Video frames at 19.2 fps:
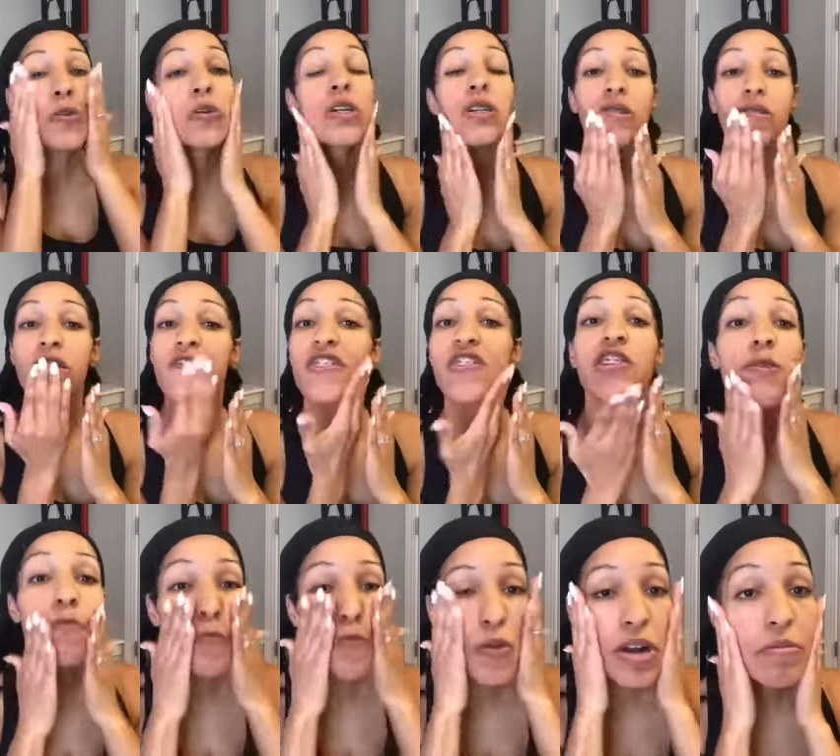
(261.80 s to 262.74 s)
And you just
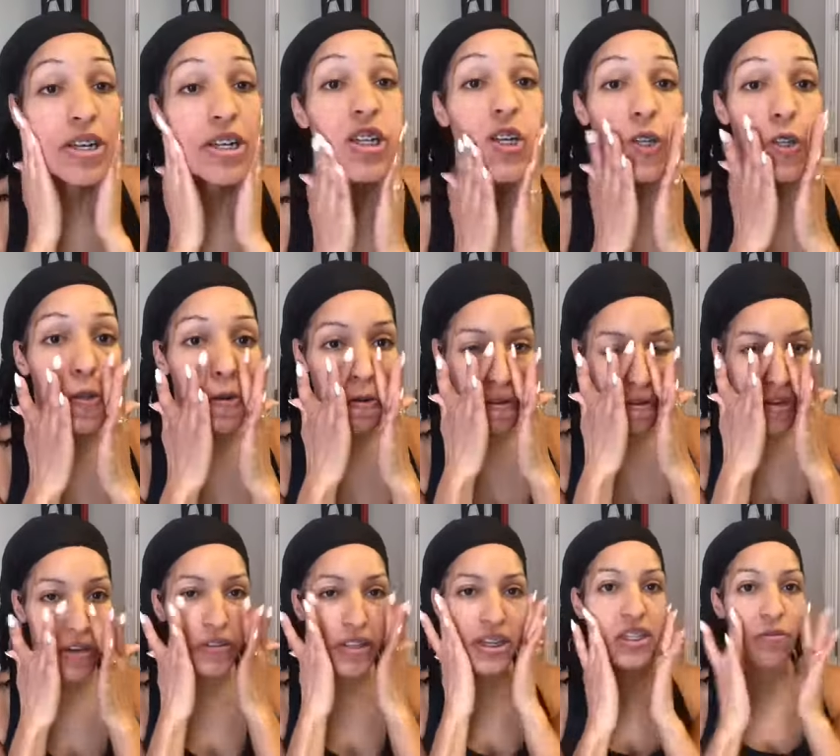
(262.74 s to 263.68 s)
keep rubbing until you
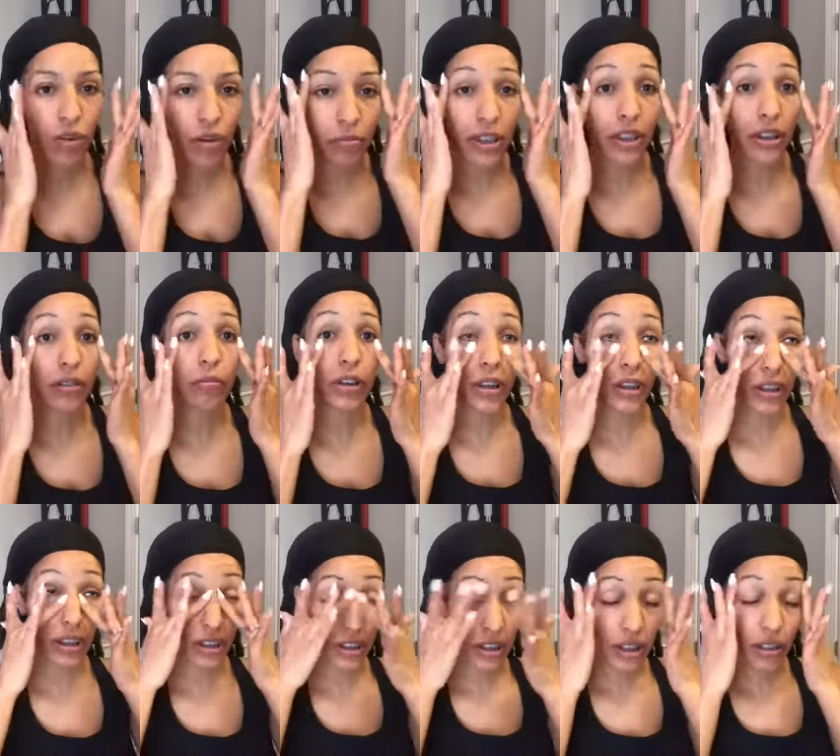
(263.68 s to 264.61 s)
know that it's rubbed in completely.
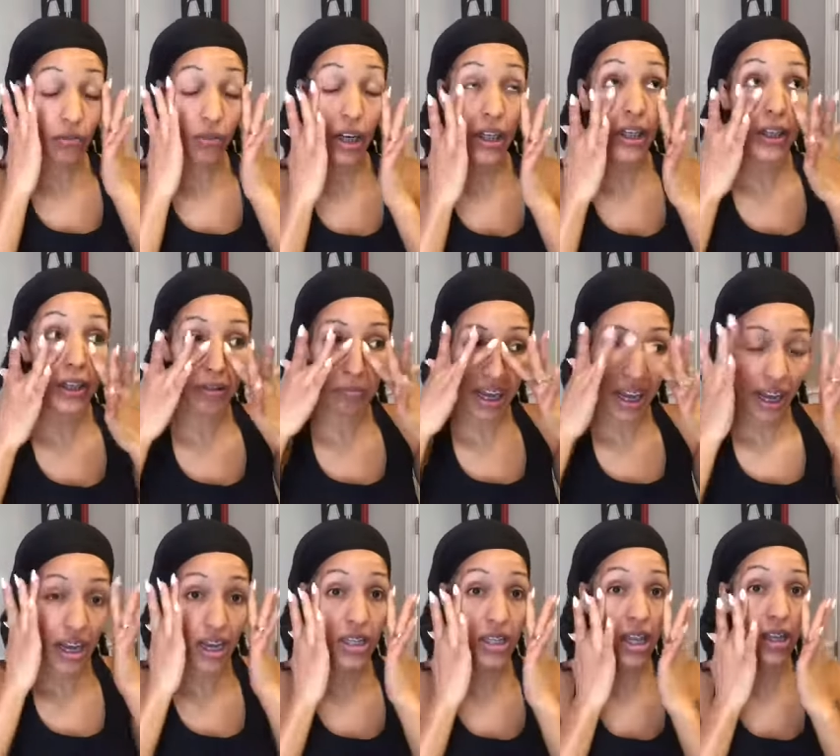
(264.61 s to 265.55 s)
When I get near
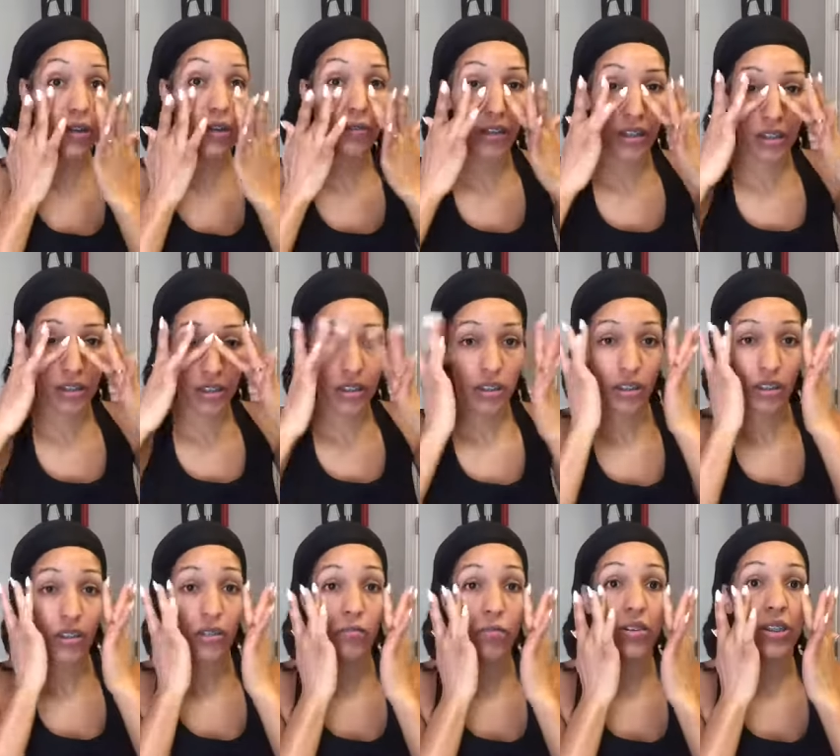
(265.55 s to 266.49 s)
my eyes, I go in a
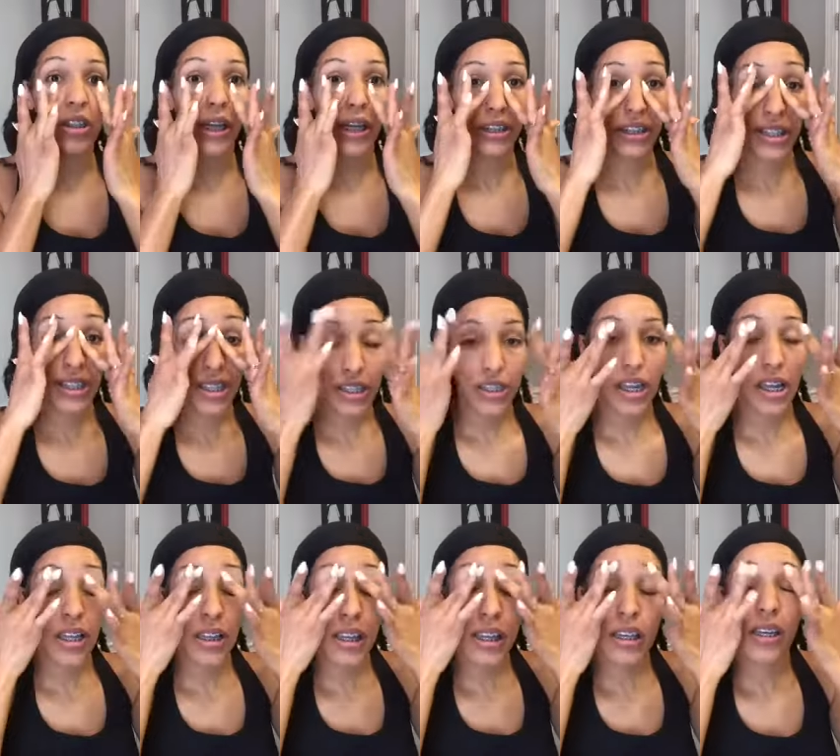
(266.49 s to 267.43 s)
motion like this,
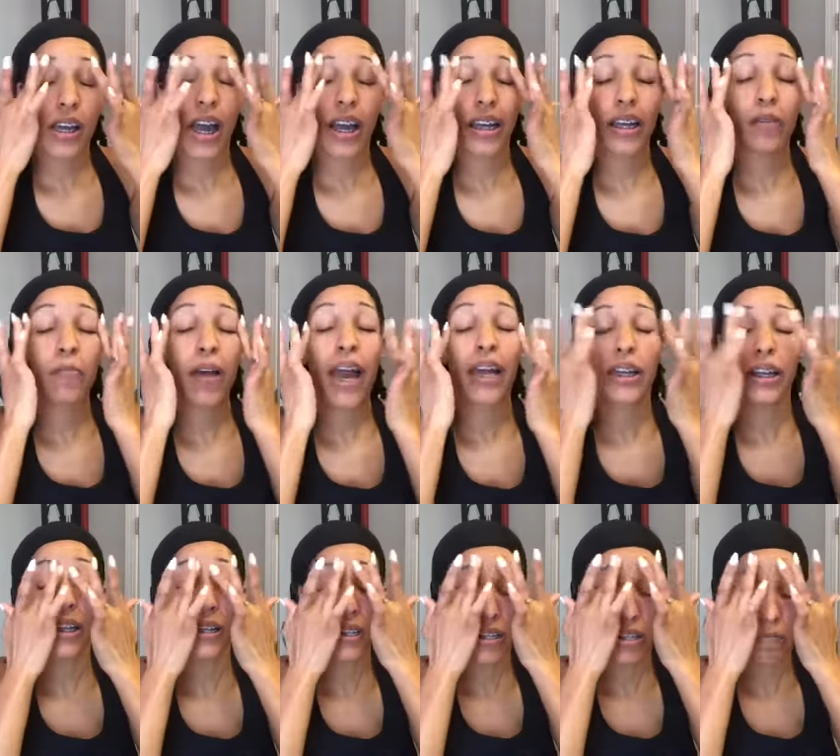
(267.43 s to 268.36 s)
and then kind of pat it
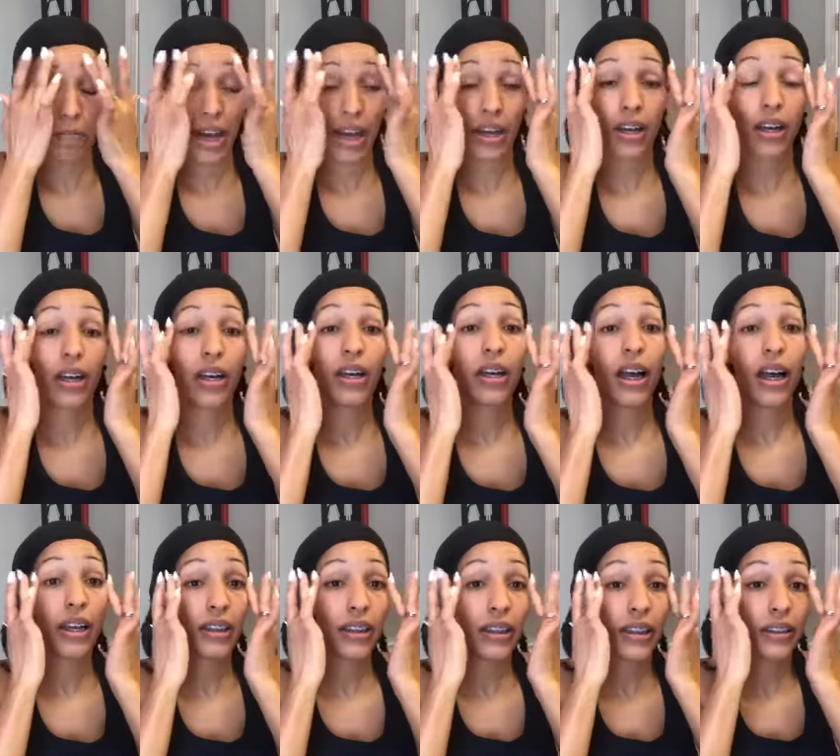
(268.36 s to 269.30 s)
into my
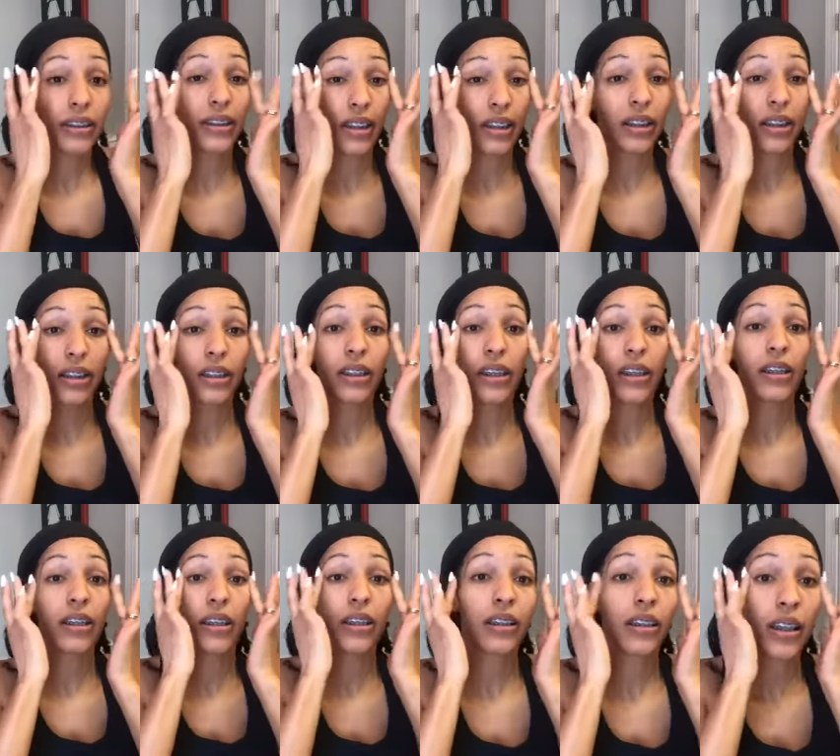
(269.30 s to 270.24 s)
eyelids and
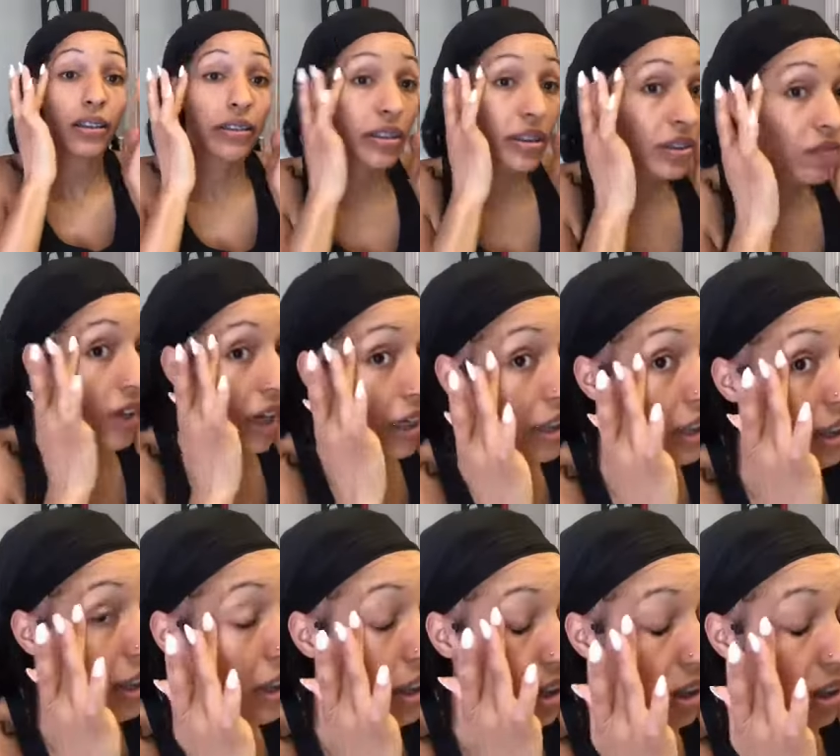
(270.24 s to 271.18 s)
here to fight
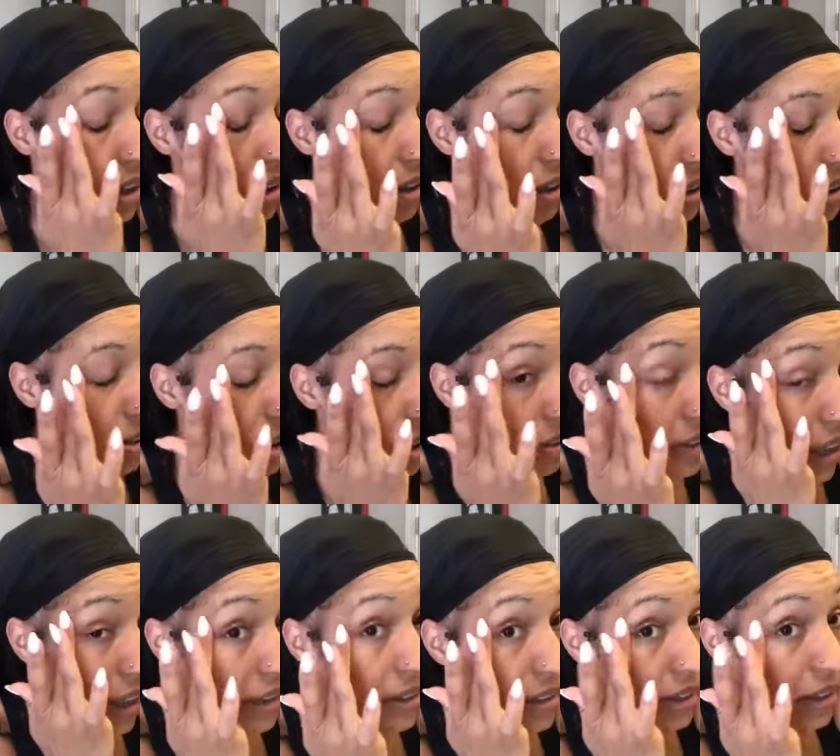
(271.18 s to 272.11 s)
crow's
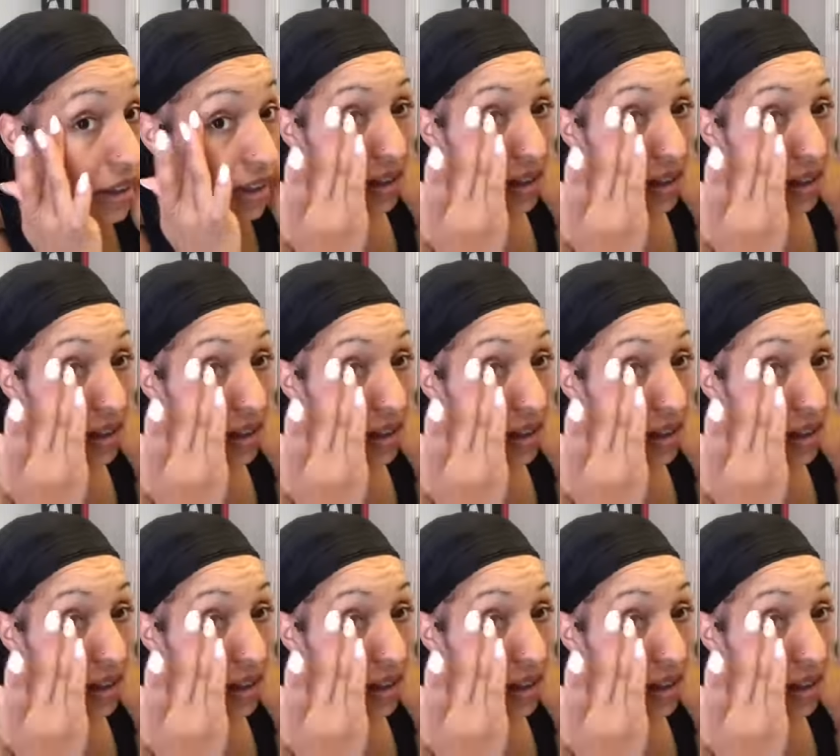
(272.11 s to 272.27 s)
lines.